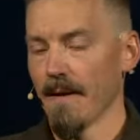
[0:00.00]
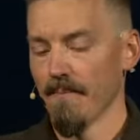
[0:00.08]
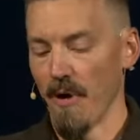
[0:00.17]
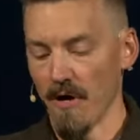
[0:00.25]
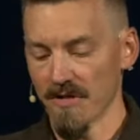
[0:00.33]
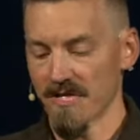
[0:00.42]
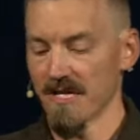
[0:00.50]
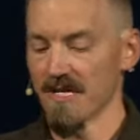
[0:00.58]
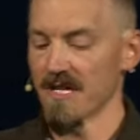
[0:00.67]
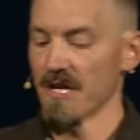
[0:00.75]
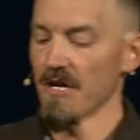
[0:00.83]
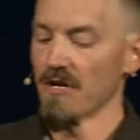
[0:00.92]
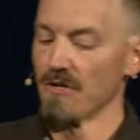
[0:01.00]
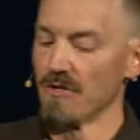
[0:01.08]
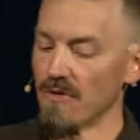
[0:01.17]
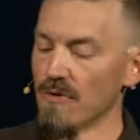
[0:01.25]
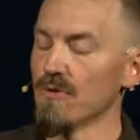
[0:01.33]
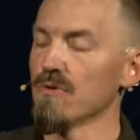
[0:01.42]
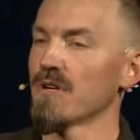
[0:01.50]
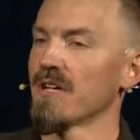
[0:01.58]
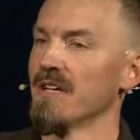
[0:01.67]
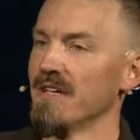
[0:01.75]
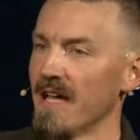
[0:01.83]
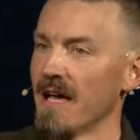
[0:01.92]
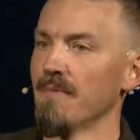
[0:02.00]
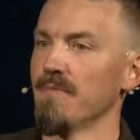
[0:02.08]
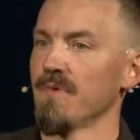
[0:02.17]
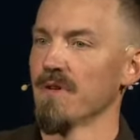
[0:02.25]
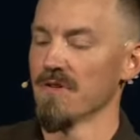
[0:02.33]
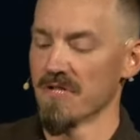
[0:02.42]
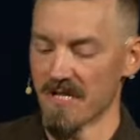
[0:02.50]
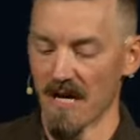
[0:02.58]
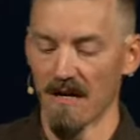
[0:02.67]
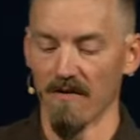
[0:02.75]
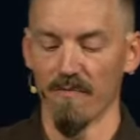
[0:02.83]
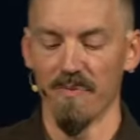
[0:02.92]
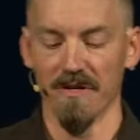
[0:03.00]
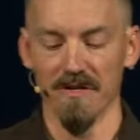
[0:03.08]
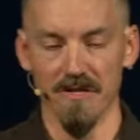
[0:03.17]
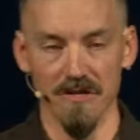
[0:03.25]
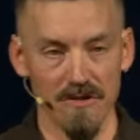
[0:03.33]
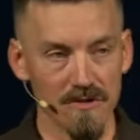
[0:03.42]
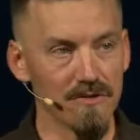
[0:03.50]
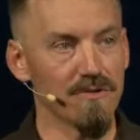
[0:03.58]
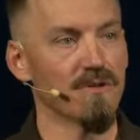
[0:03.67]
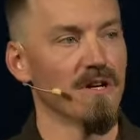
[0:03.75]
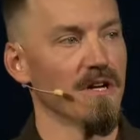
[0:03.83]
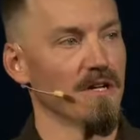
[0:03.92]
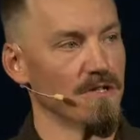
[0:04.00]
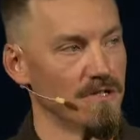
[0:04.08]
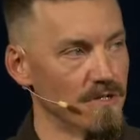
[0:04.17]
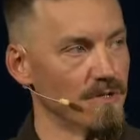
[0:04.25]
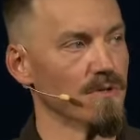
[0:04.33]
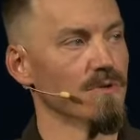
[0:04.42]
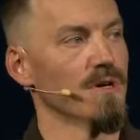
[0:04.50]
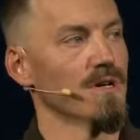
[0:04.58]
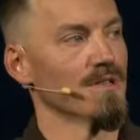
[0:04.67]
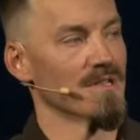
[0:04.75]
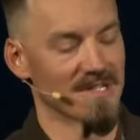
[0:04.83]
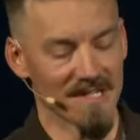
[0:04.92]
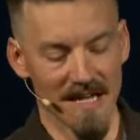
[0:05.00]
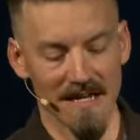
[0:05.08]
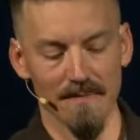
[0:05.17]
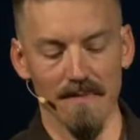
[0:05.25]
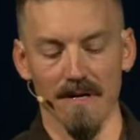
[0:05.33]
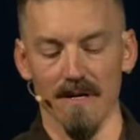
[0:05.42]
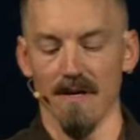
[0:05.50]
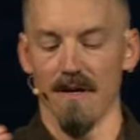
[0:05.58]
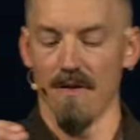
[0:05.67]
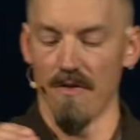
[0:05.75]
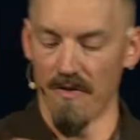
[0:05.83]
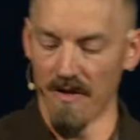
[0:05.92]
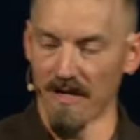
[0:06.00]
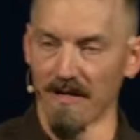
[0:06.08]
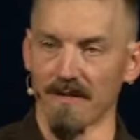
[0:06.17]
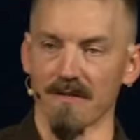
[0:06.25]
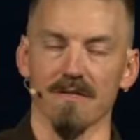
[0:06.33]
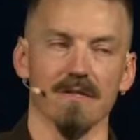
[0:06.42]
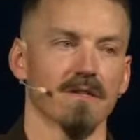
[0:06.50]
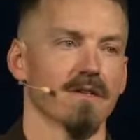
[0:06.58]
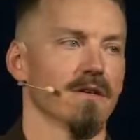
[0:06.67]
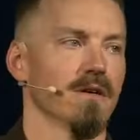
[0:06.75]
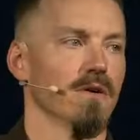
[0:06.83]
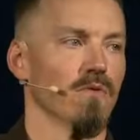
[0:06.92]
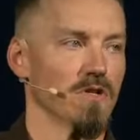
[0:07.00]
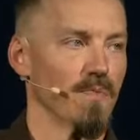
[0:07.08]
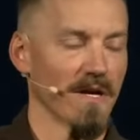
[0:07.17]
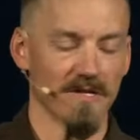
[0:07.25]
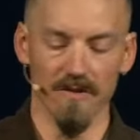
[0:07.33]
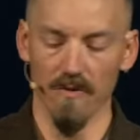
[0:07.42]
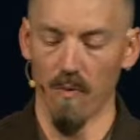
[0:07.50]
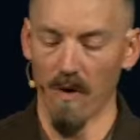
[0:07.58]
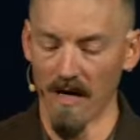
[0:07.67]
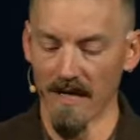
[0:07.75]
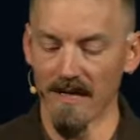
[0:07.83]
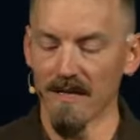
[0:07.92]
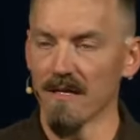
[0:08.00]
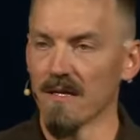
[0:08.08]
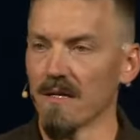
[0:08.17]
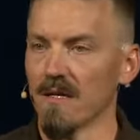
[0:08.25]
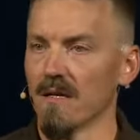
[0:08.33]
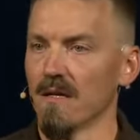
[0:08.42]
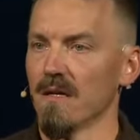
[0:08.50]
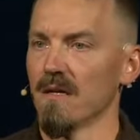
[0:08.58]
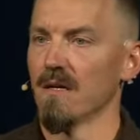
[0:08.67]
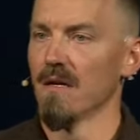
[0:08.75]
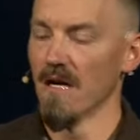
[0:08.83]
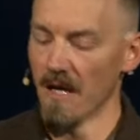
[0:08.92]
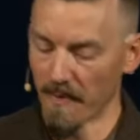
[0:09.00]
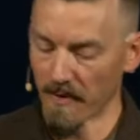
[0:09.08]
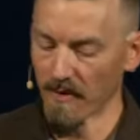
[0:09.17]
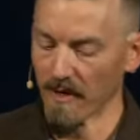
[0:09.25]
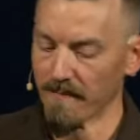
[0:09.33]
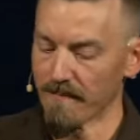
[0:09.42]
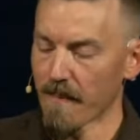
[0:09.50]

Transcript: Paul says, you condemn yourself because you do the same things, which makes you what? A hypocrite.